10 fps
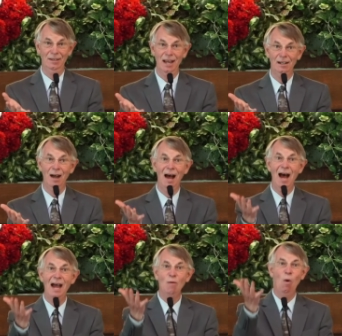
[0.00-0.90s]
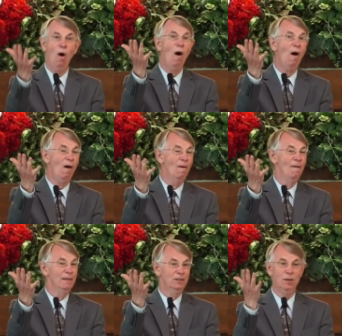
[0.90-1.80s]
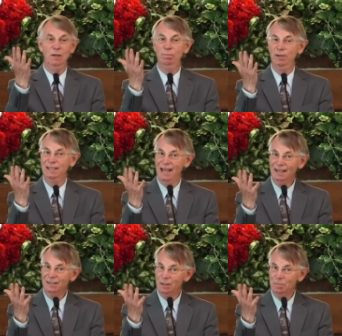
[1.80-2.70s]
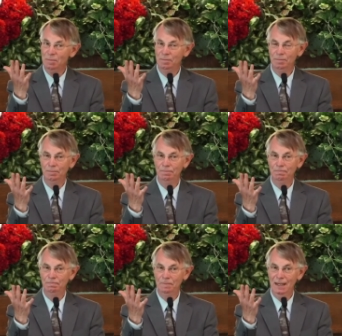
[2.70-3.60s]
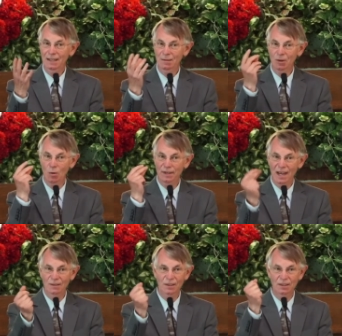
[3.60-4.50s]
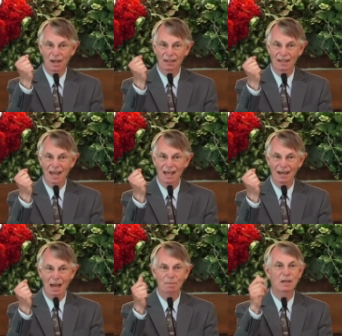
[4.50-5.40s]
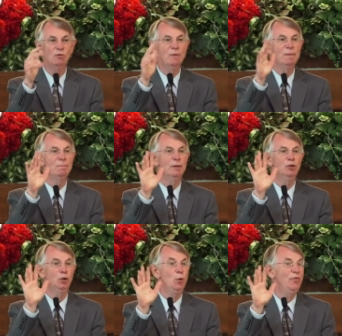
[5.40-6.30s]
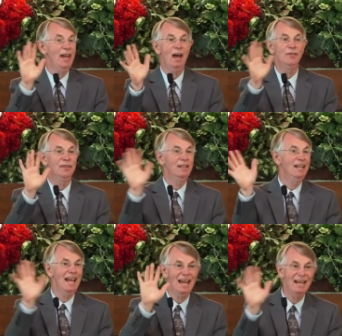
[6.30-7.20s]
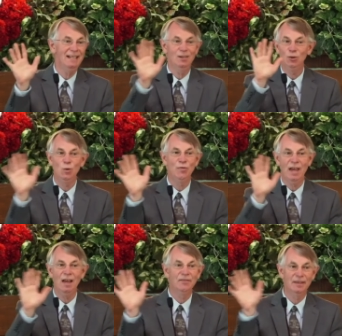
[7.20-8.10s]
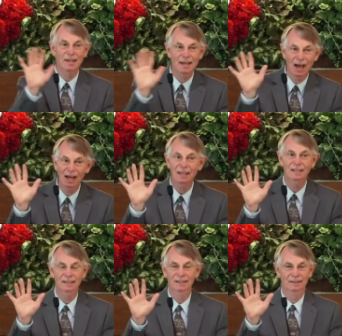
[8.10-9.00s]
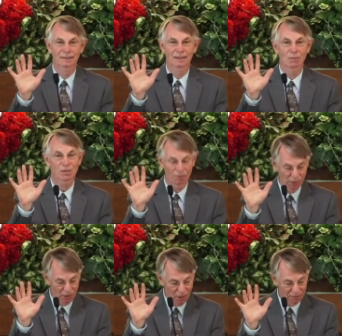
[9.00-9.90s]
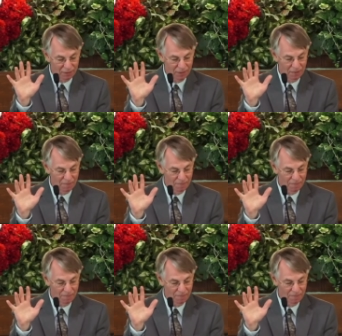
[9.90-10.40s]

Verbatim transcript: like a high wall that's going to protect him. That can go down just like that. How many remember 2008 and 2009? That wasn't very long ago.